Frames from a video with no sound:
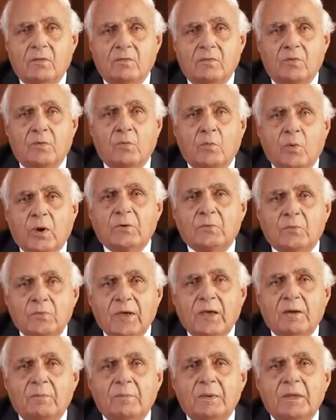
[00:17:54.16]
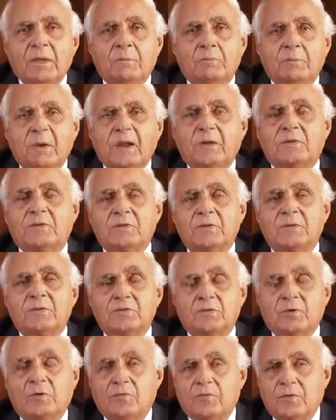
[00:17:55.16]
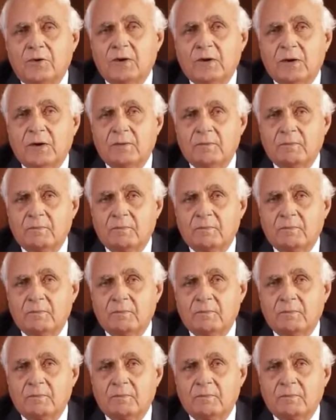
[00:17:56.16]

from what we have been practicing so far.